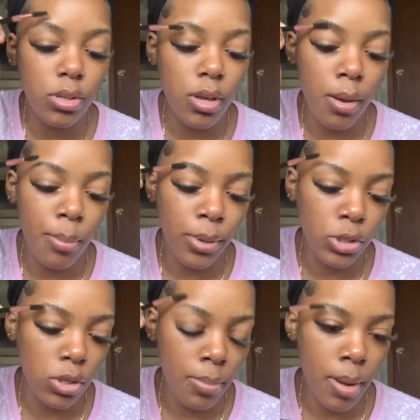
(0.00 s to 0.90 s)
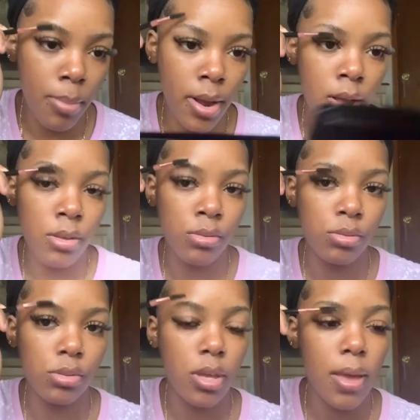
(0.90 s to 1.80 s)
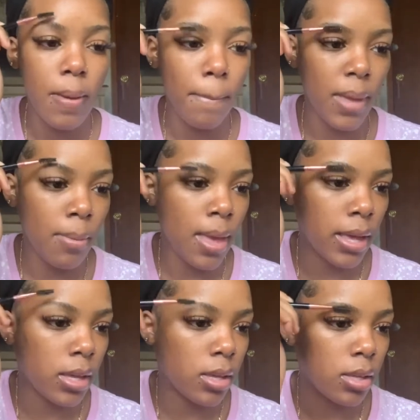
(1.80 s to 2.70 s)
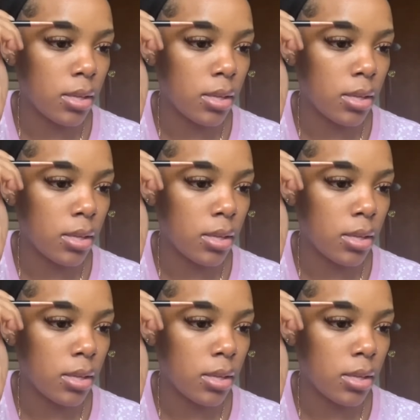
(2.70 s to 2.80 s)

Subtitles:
I brush up my brows. Maybe I can,